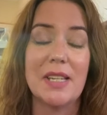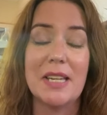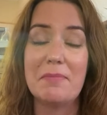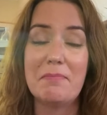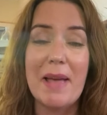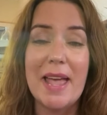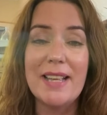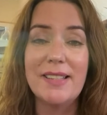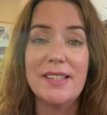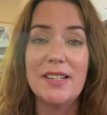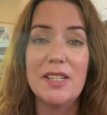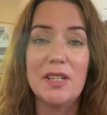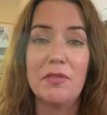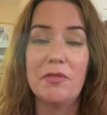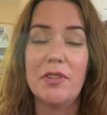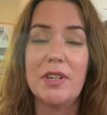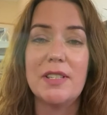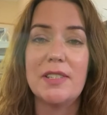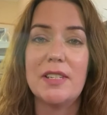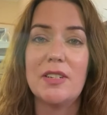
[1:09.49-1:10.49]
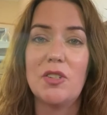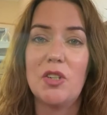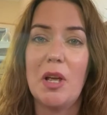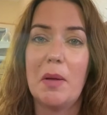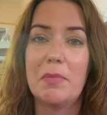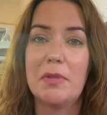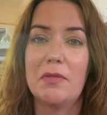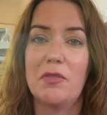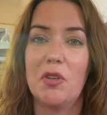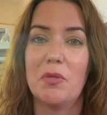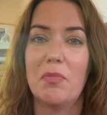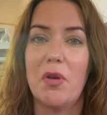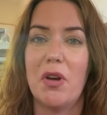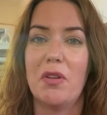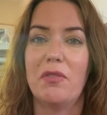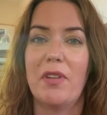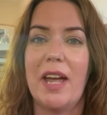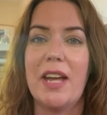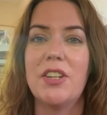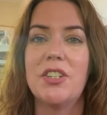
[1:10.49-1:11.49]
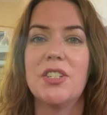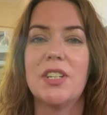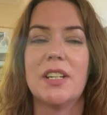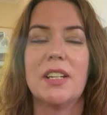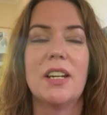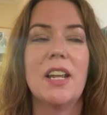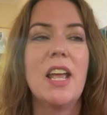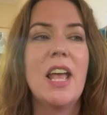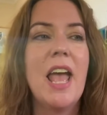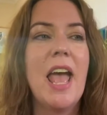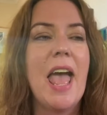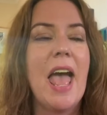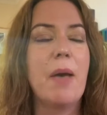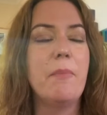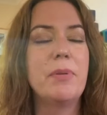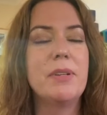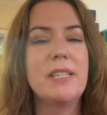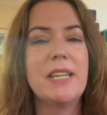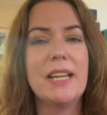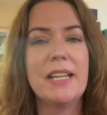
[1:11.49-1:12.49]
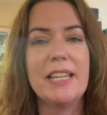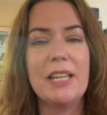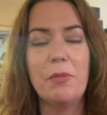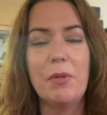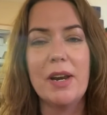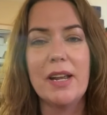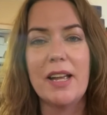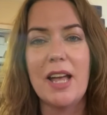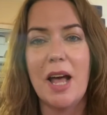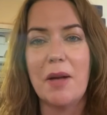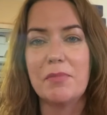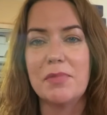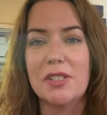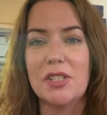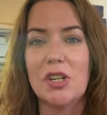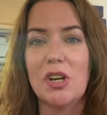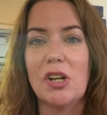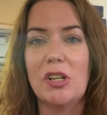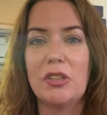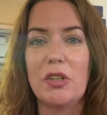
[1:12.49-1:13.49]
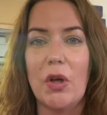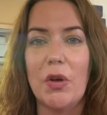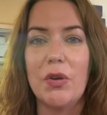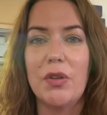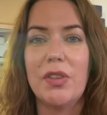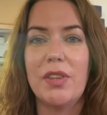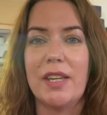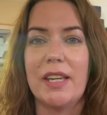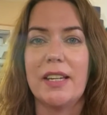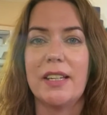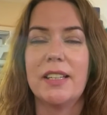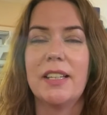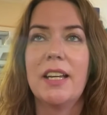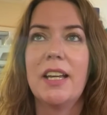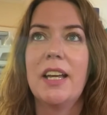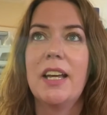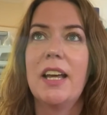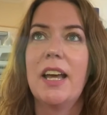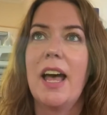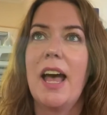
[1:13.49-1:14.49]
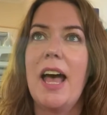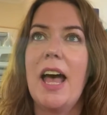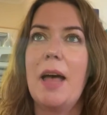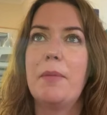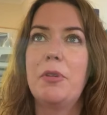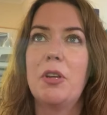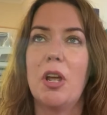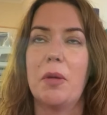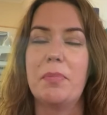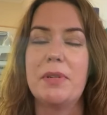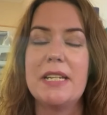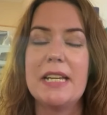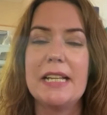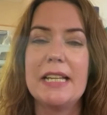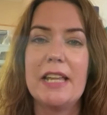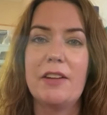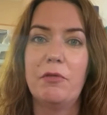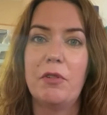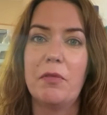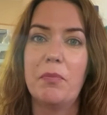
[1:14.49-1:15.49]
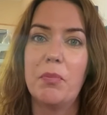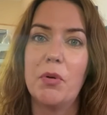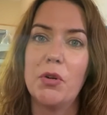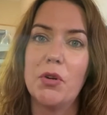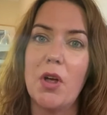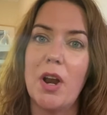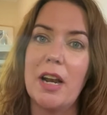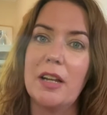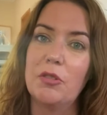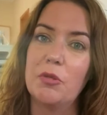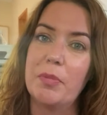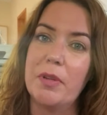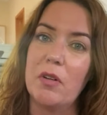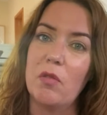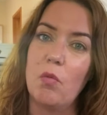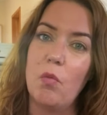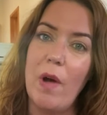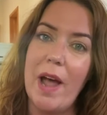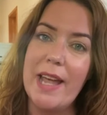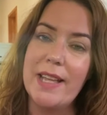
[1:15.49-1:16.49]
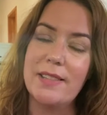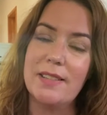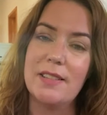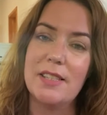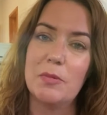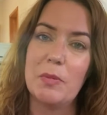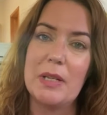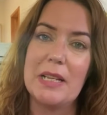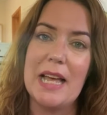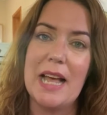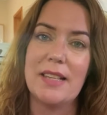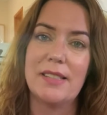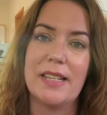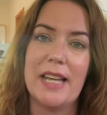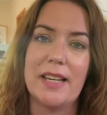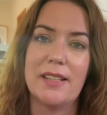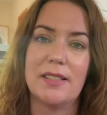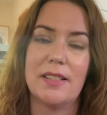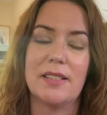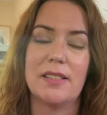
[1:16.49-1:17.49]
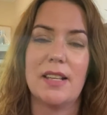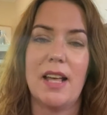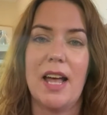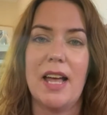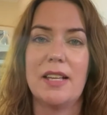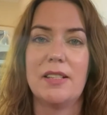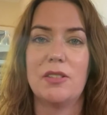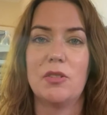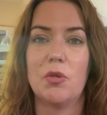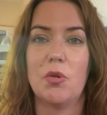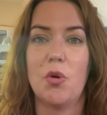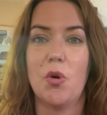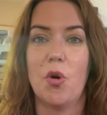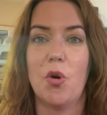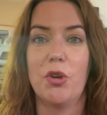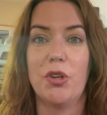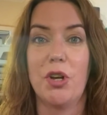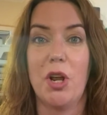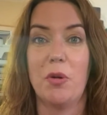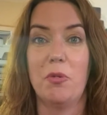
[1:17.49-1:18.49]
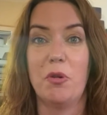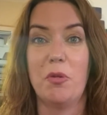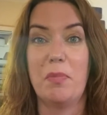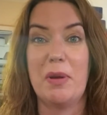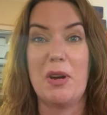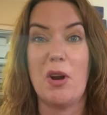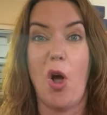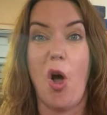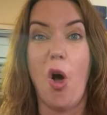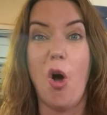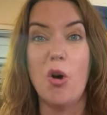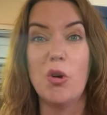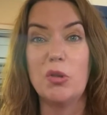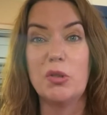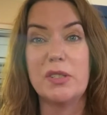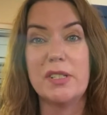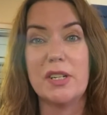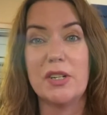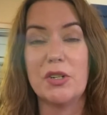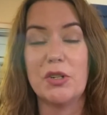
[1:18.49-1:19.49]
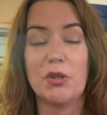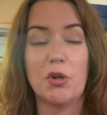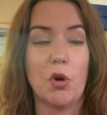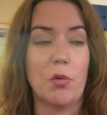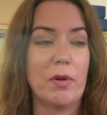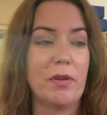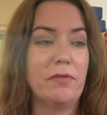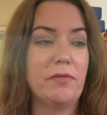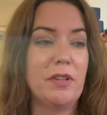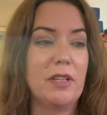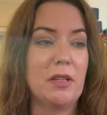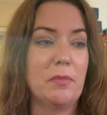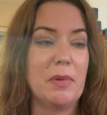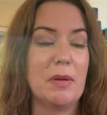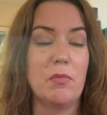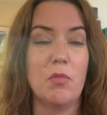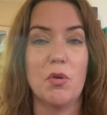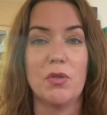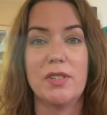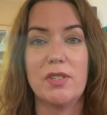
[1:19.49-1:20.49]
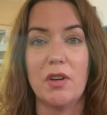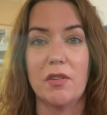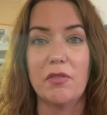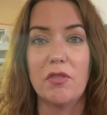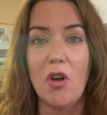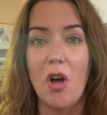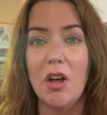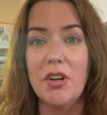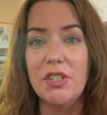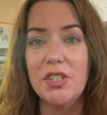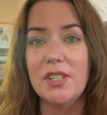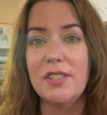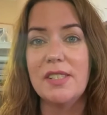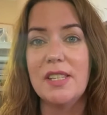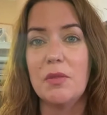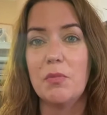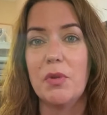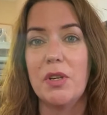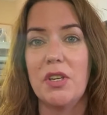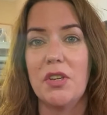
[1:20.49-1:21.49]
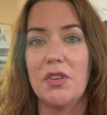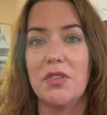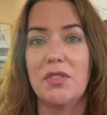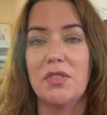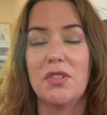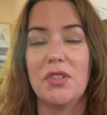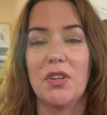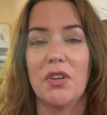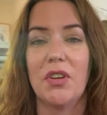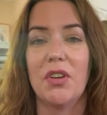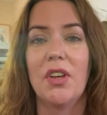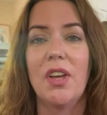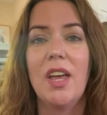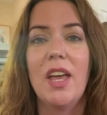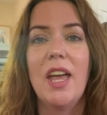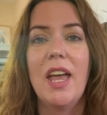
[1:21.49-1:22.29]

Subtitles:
It makes a difference in terms of your motivation, and particularly when it comes to clothing. Particularly if we've put on a little bit of weight since we last exercised, or we're a bit older, or we feel a bit more self-conscious than we used to.